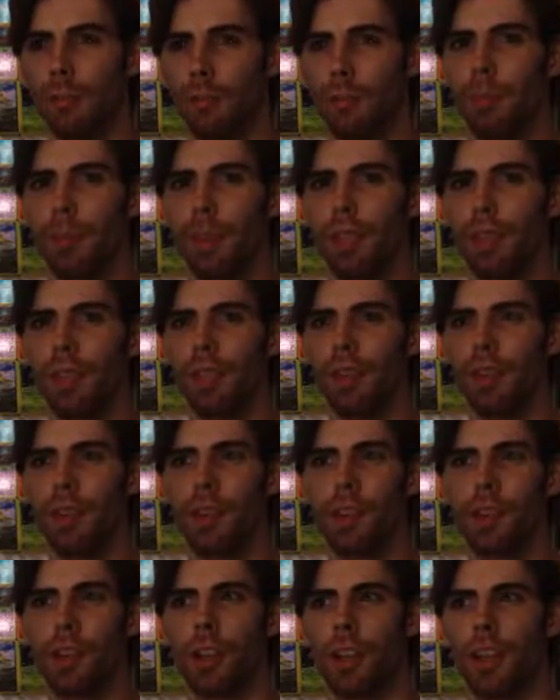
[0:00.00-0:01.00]
being
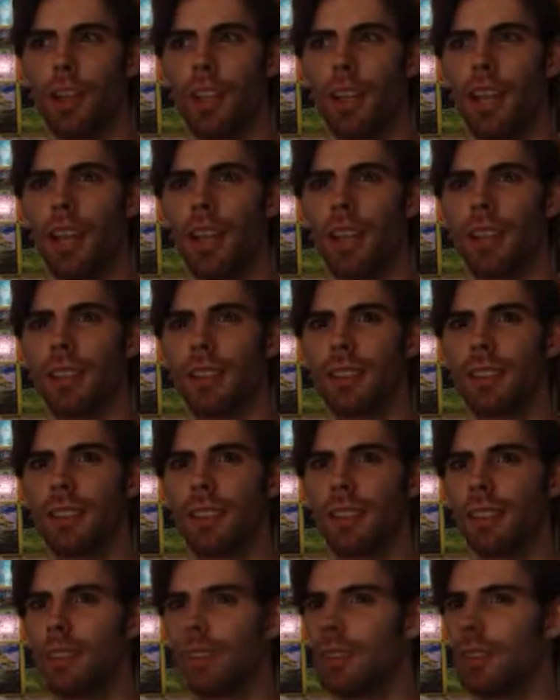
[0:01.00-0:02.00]
Yveltal EX.
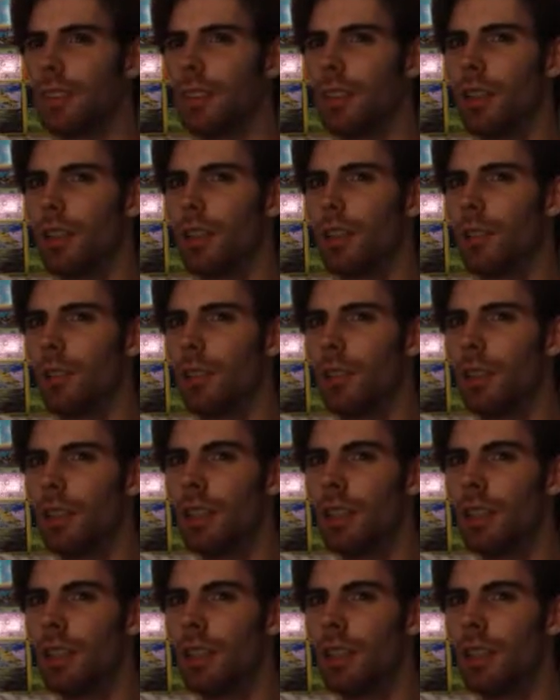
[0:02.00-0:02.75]
So